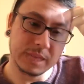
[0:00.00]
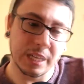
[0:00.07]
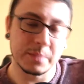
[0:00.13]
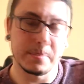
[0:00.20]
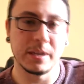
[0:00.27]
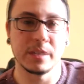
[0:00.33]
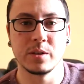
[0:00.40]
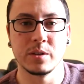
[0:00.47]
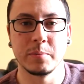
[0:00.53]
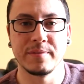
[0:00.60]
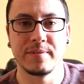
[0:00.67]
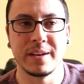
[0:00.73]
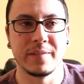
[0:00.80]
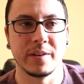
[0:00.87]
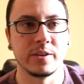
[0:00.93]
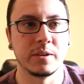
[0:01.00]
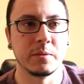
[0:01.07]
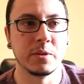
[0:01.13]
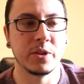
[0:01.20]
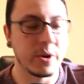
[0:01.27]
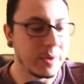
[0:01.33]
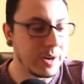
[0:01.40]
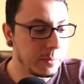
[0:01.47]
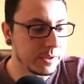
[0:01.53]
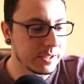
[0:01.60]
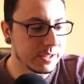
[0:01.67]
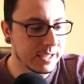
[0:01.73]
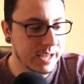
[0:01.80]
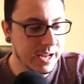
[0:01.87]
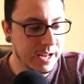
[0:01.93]
Next milestone will be 500, though I will
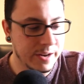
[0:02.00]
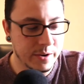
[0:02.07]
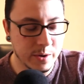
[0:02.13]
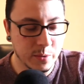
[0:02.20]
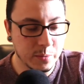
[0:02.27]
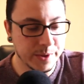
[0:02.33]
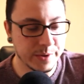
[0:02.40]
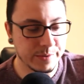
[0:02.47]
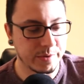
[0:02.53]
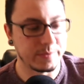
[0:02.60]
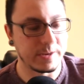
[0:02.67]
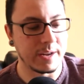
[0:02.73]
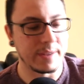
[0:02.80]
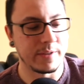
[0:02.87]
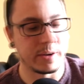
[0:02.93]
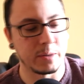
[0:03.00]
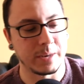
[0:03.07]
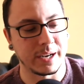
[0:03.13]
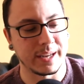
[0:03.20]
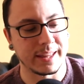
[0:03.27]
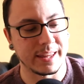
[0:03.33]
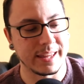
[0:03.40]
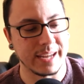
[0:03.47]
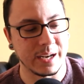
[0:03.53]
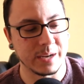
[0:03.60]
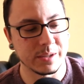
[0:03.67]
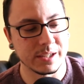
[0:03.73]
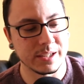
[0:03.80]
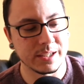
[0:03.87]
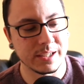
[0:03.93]
say I don't know what I'm gonna do for 500, but a
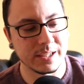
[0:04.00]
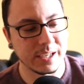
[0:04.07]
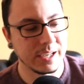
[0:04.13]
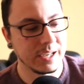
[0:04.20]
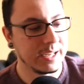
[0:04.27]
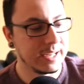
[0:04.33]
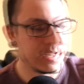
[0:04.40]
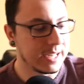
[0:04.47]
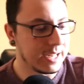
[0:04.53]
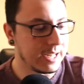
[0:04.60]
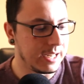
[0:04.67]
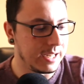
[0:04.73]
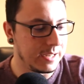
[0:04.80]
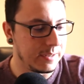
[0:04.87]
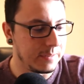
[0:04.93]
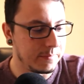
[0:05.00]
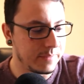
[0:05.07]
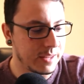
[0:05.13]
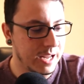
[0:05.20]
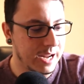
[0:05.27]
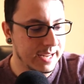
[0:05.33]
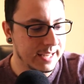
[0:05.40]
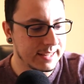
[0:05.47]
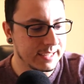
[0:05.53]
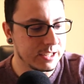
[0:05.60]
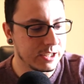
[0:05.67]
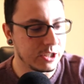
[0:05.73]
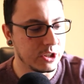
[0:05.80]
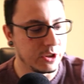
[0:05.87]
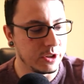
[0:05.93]
thousand, um, I
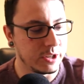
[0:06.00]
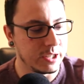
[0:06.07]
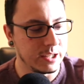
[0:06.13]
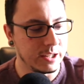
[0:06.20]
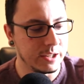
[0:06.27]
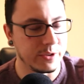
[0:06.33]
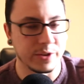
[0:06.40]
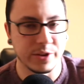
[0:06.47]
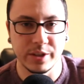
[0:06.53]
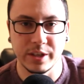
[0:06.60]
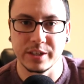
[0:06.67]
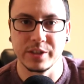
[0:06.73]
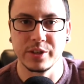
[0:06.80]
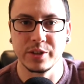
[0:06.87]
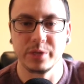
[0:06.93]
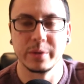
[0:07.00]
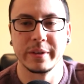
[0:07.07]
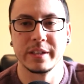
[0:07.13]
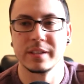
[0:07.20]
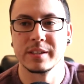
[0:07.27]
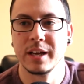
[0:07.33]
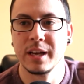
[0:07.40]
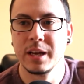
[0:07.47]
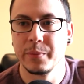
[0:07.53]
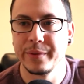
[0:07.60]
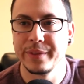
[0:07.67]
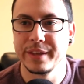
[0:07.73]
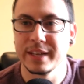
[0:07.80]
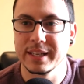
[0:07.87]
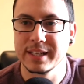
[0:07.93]
think a good little thing to do is,
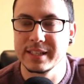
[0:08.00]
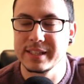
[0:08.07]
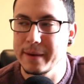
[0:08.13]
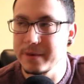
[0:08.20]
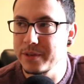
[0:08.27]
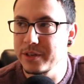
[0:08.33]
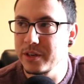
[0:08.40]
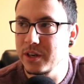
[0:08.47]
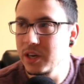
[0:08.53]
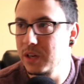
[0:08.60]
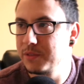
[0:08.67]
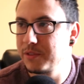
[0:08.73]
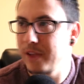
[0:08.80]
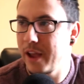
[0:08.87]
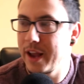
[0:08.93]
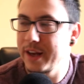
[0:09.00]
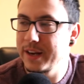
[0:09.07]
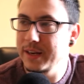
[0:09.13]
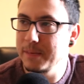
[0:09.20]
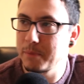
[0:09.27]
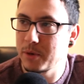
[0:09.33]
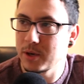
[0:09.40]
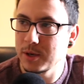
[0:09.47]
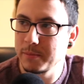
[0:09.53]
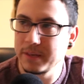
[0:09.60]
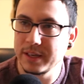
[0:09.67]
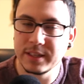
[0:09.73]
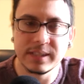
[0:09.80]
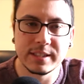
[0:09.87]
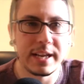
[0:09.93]
with the exception of any
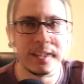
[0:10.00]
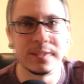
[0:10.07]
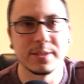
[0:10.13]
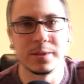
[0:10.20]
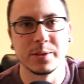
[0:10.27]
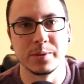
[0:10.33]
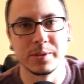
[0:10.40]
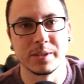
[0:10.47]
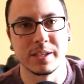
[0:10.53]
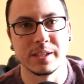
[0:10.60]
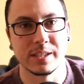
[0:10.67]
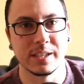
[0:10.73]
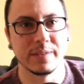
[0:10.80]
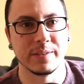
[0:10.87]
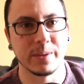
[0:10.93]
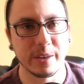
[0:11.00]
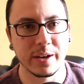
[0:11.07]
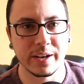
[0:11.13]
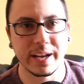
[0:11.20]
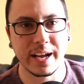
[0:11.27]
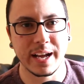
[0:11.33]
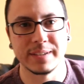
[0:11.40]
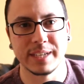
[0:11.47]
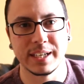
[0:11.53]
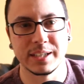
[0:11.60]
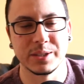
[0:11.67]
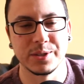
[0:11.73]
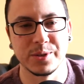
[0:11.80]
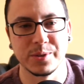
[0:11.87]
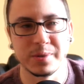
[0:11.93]
permanent tattoos, because even though I already have
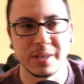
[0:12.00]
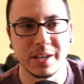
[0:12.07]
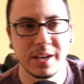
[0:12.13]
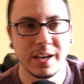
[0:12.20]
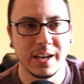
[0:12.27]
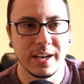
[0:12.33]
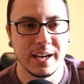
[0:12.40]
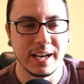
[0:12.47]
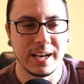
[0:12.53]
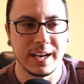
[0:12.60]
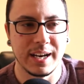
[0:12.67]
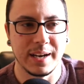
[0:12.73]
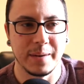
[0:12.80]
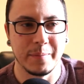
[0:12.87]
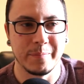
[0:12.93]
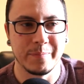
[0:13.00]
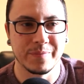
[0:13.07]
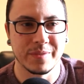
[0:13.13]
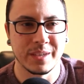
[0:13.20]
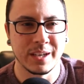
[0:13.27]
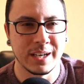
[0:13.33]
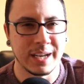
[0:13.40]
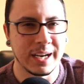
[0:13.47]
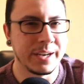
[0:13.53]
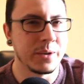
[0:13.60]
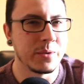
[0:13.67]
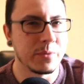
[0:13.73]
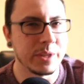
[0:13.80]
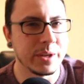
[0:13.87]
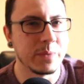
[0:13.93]
tattoos, um, I
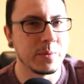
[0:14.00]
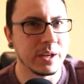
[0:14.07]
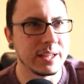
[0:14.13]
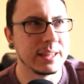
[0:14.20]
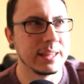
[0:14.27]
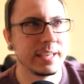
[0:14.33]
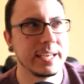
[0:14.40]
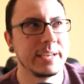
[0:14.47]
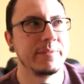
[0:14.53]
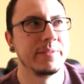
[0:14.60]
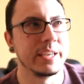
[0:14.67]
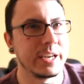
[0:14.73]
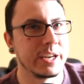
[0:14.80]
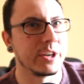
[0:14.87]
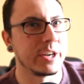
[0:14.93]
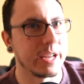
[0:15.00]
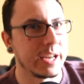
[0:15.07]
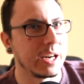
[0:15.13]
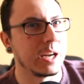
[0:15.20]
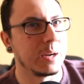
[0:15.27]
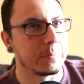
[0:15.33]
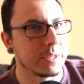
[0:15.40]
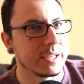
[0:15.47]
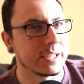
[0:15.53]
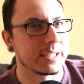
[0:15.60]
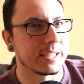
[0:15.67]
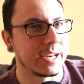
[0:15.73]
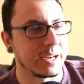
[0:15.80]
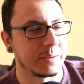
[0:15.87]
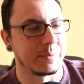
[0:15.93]
don't really want to leave the internet up to
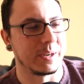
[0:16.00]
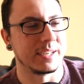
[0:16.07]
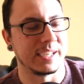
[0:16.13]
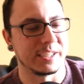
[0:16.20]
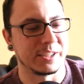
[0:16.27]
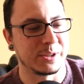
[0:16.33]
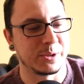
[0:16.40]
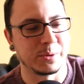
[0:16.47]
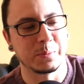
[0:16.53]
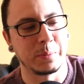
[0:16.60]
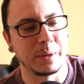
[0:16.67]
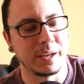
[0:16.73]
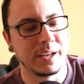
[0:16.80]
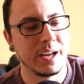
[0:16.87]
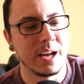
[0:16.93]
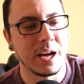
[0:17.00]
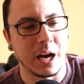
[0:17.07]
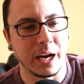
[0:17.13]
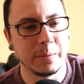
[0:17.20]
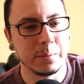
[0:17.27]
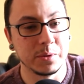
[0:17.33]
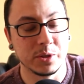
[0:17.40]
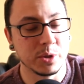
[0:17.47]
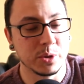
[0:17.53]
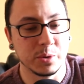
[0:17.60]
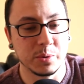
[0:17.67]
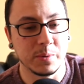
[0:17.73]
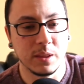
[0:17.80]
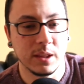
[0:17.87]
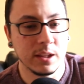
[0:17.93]
deciding my tattoos, but I will
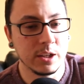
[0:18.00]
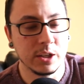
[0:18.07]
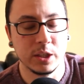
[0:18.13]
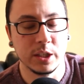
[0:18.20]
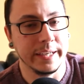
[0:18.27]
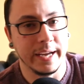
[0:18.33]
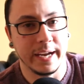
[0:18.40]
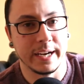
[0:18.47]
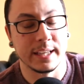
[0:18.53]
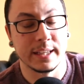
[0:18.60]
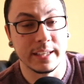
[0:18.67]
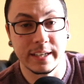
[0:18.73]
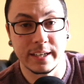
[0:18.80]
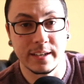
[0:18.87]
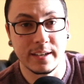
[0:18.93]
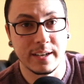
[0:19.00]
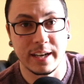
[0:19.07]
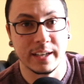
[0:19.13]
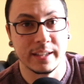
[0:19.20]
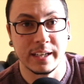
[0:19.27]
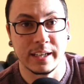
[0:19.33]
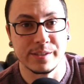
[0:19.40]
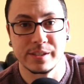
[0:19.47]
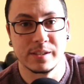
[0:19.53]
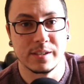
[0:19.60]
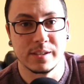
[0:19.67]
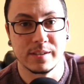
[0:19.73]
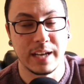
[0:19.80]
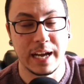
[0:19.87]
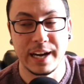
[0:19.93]
do literally anything at a
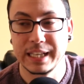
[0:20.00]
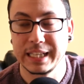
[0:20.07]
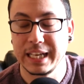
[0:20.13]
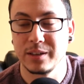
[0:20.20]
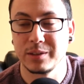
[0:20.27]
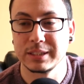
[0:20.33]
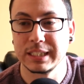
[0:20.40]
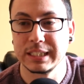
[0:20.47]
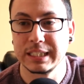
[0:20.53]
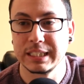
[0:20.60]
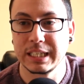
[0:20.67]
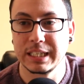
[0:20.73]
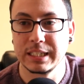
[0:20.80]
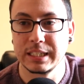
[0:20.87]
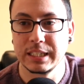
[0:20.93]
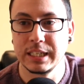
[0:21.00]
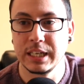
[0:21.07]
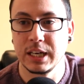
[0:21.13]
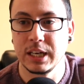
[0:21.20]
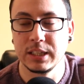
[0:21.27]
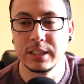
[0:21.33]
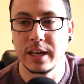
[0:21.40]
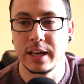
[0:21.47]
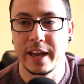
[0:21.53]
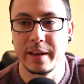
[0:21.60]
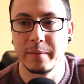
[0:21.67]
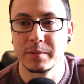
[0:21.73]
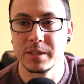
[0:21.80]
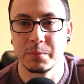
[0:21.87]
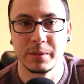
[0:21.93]
thousand. At a thousand, y'all
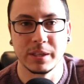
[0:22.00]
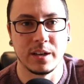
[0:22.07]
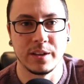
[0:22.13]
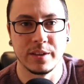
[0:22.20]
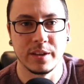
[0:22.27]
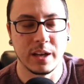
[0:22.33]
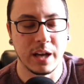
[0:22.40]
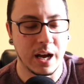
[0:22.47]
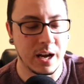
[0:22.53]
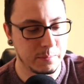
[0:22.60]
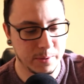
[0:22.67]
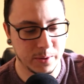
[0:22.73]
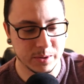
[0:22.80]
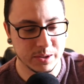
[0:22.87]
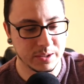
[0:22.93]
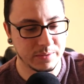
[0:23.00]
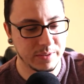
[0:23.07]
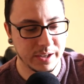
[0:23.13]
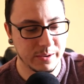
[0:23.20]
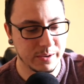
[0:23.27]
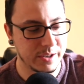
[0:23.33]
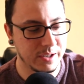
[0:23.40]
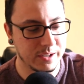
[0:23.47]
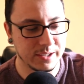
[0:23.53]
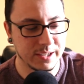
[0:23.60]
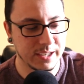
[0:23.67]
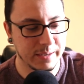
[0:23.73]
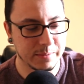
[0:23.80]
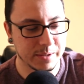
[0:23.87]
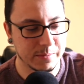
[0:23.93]
name something on. I'll post a video. Y'all
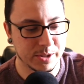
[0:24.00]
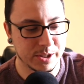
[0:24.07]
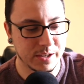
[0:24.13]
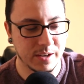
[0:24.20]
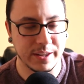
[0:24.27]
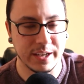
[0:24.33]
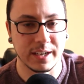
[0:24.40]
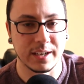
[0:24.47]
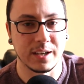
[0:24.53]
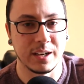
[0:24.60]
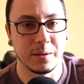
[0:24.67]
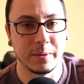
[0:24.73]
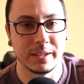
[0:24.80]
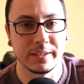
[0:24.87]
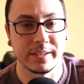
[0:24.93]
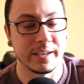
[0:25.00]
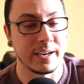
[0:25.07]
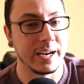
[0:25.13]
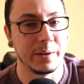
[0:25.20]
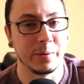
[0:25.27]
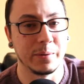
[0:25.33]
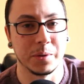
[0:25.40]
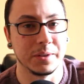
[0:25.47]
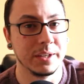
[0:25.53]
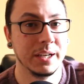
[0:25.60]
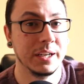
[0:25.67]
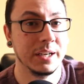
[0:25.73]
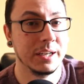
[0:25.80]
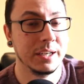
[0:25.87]
name some shit on that comments, and I will.